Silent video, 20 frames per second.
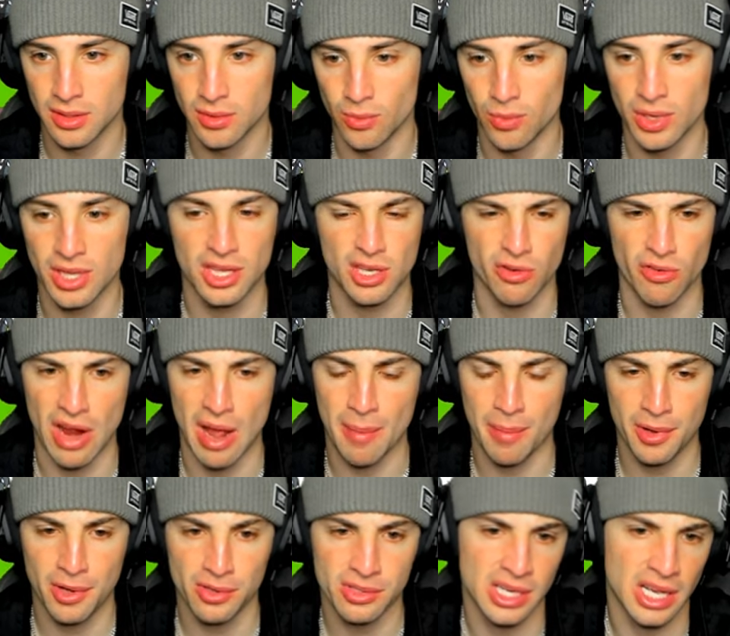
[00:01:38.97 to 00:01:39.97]
With
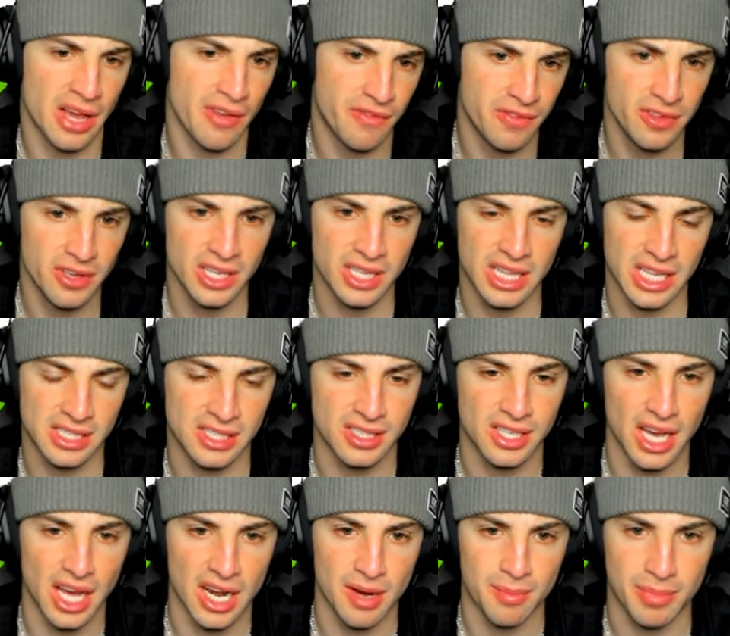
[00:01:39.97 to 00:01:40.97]
Terapagos, I feel like that's
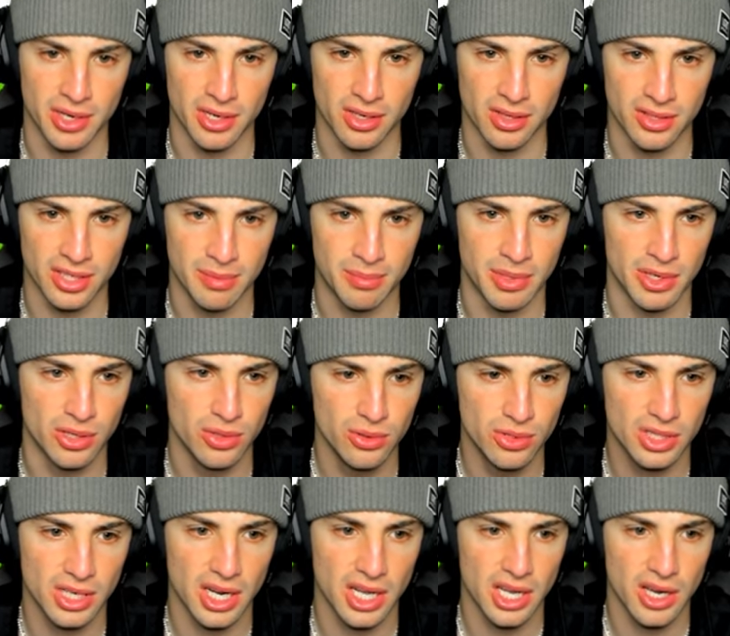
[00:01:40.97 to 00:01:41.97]
got to be your lead. But who
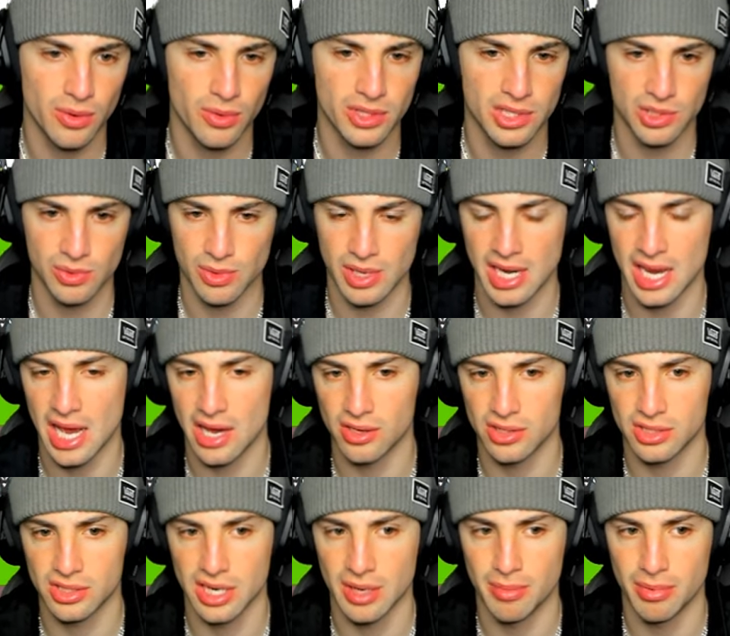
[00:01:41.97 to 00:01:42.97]
should I go into and how
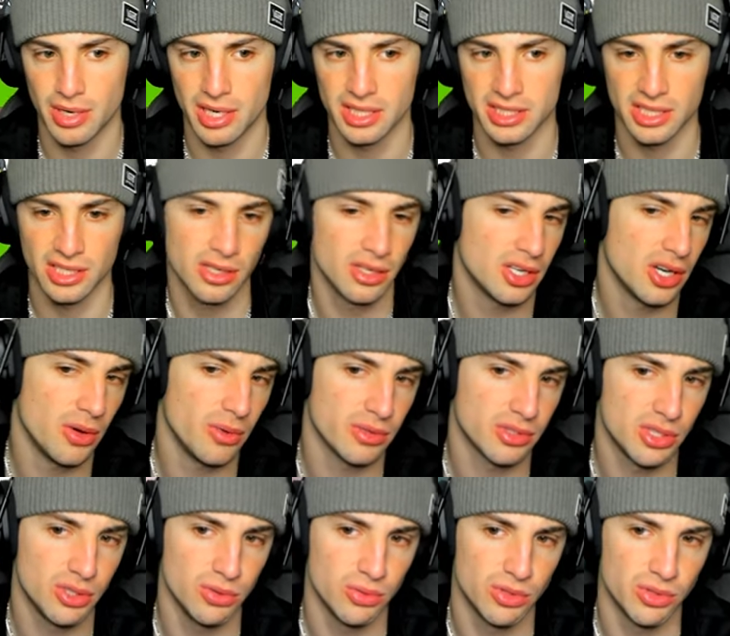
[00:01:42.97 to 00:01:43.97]
should I play this? I could go
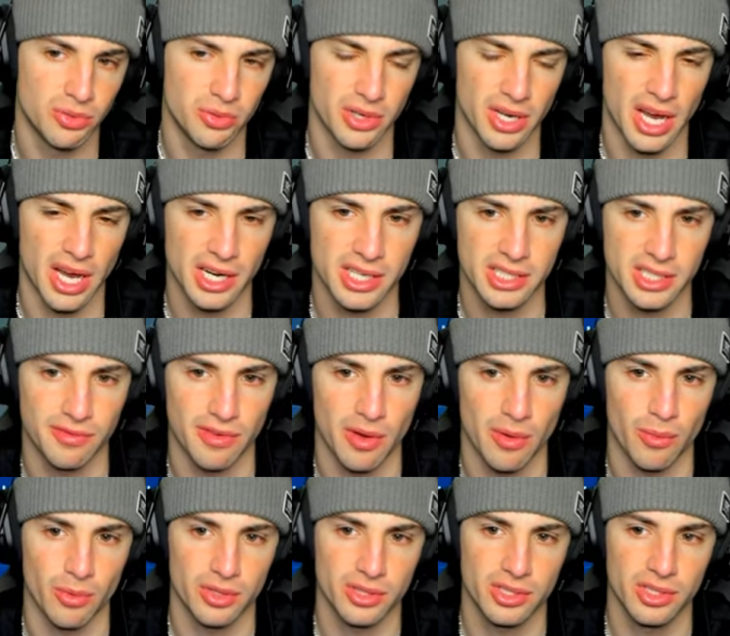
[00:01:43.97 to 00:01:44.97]
into Tornadus if I
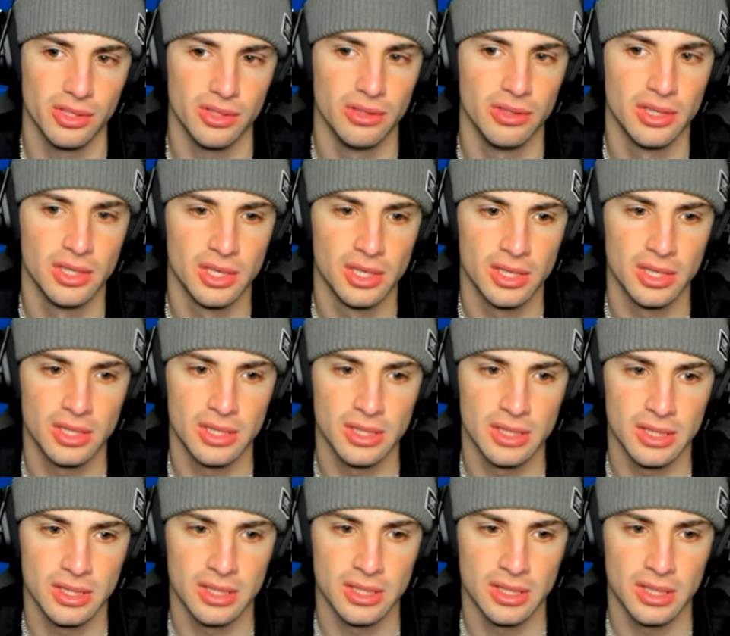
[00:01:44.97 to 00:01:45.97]
want to.
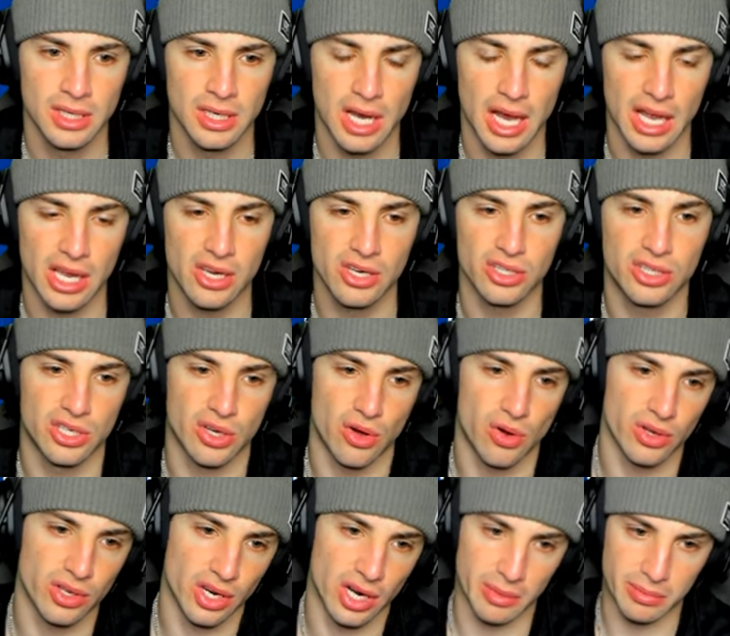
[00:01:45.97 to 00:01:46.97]
I could
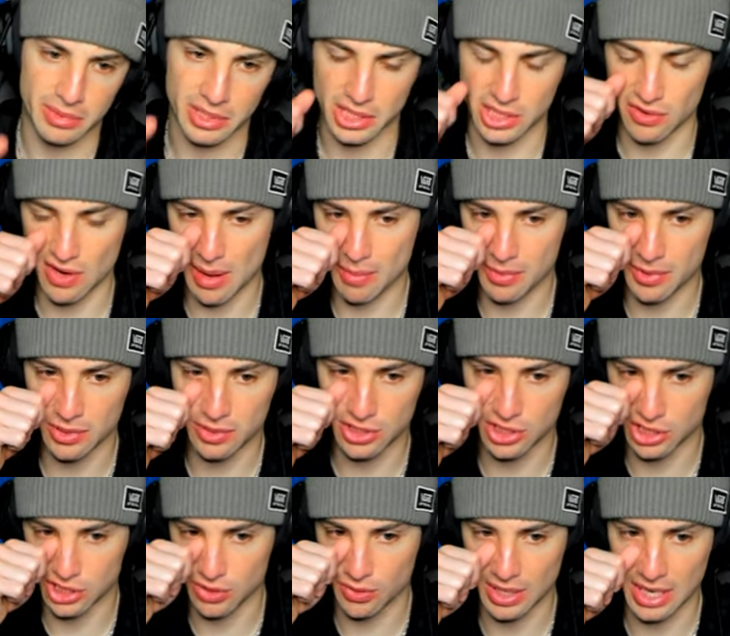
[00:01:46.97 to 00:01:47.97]
taunt up to Terapagos
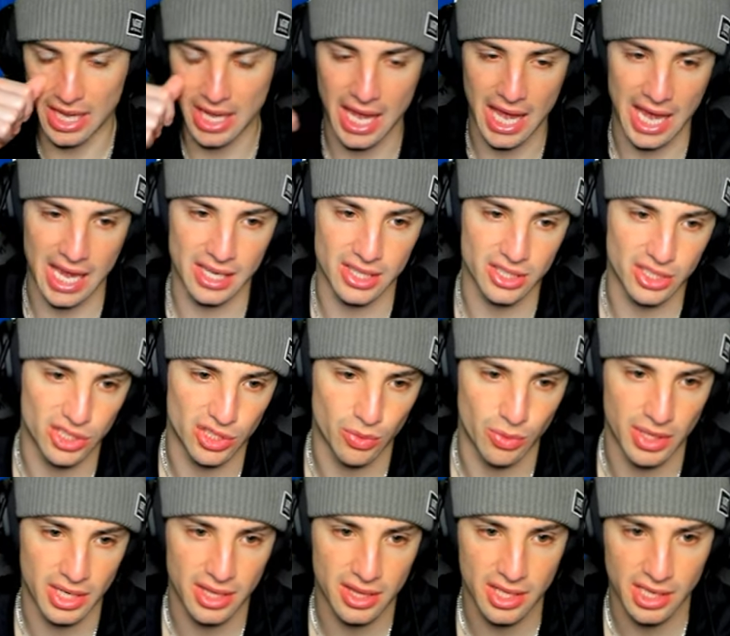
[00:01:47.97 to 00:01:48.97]
just so it can't
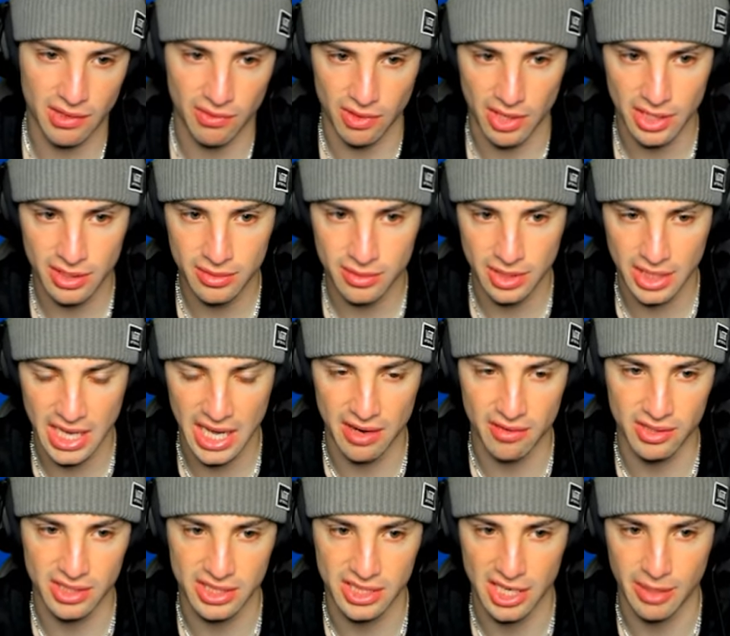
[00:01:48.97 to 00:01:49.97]
do anything, right? It can't
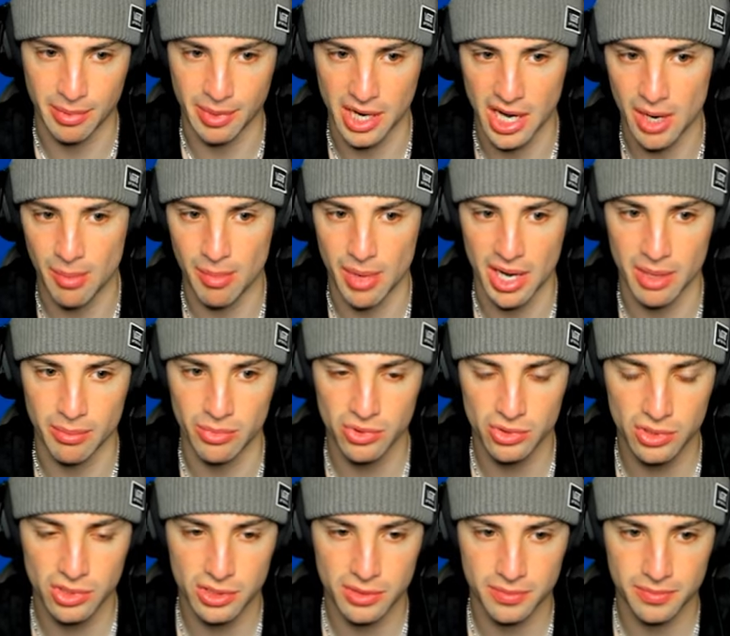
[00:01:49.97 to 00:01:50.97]
really set up Calm Mind
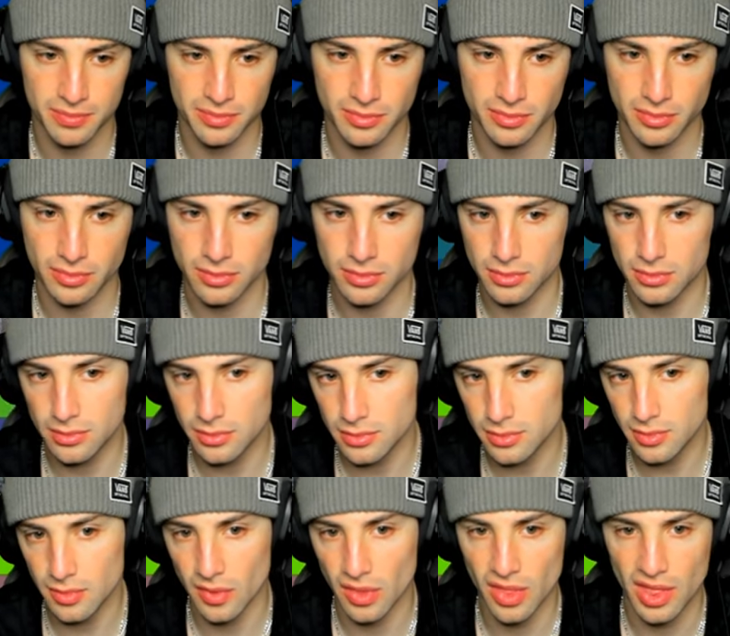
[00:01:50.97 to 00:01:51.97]
Boost.
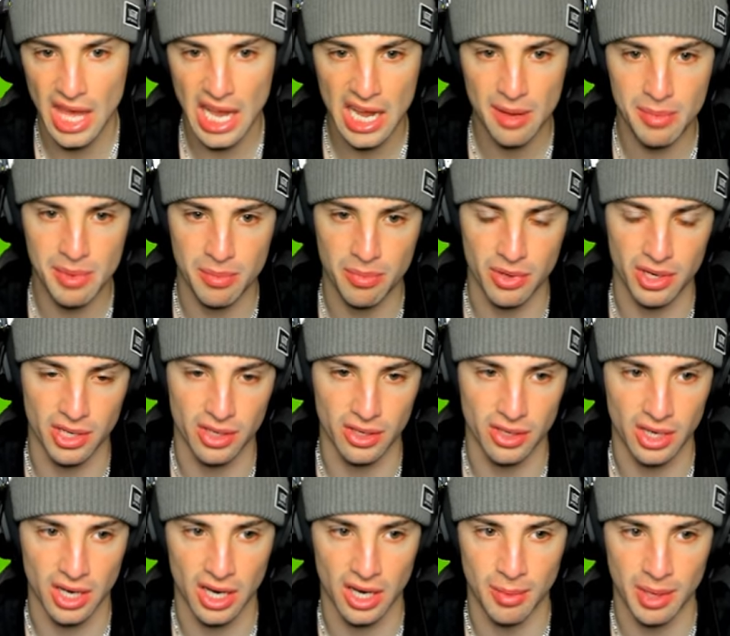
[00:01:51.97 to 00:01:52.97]
That could be pretty
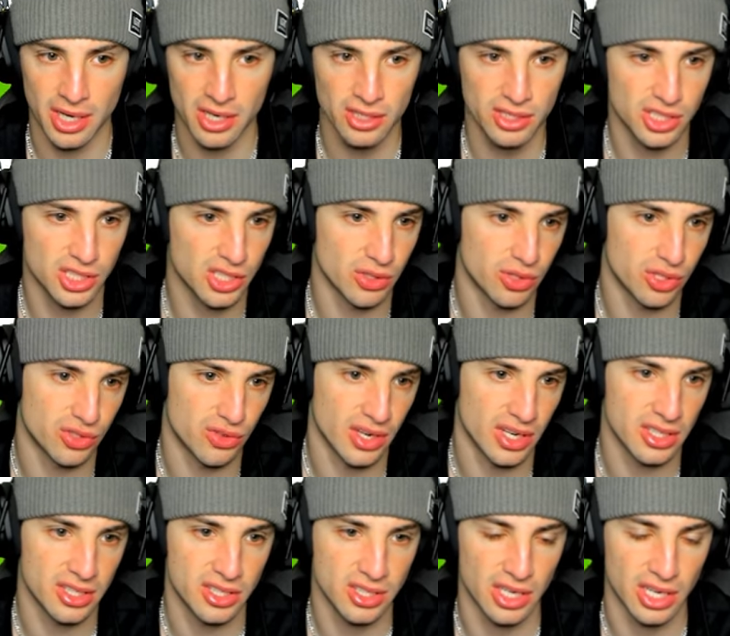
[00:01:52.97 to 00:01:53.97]
good. Um, I could just go
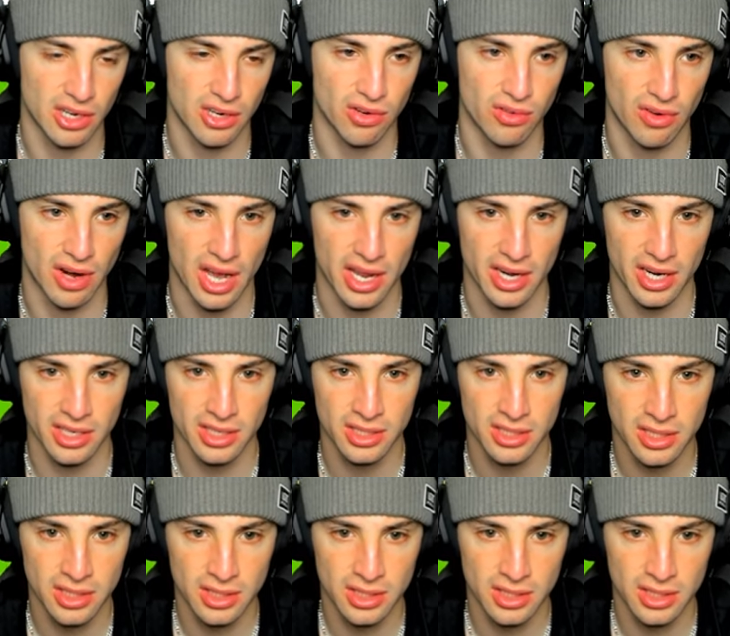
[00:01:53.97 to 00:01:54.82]
straight into like Koraidon.